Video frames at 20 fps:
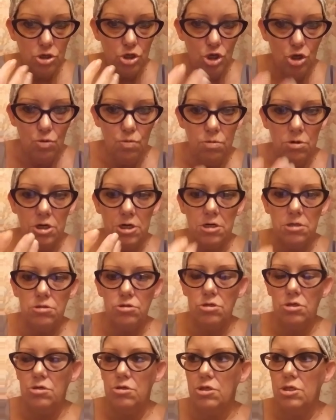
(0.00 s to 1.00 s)
you want
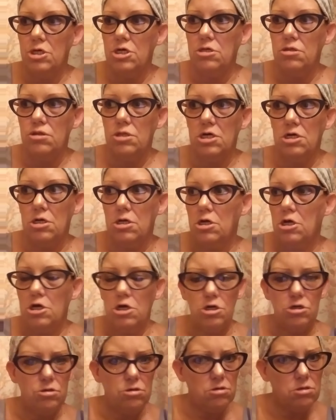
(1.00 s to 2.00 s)
to think that
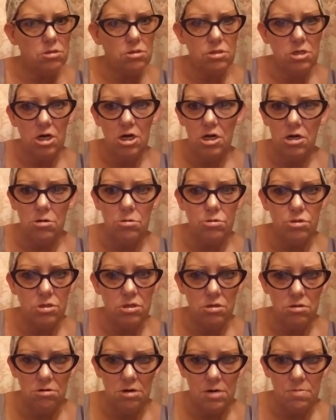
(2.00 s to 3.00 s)
you're entitled
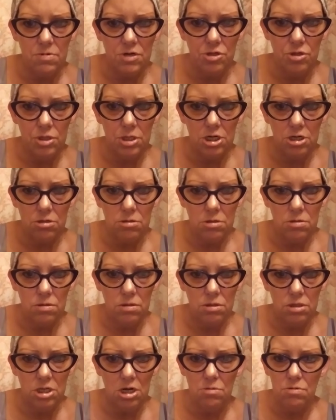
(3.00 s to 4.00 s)
to everything
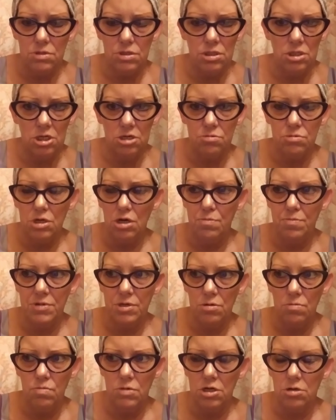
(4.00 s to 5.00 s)
that was left up in
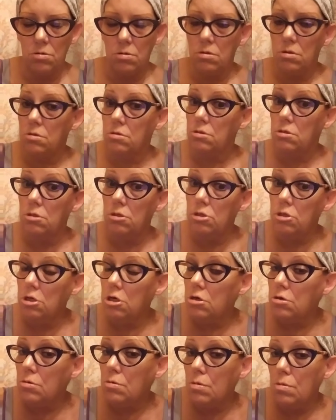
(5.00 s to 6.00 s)
the will.
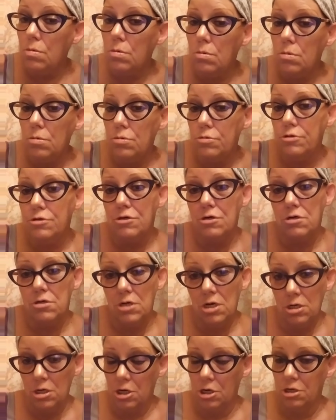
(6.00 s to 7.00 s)
No, you're
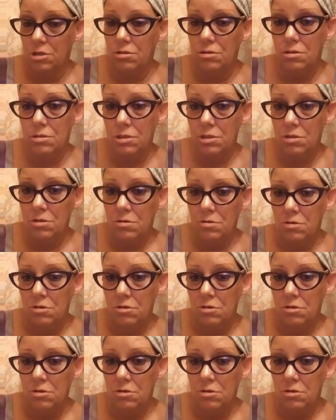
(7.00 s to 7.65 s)
not.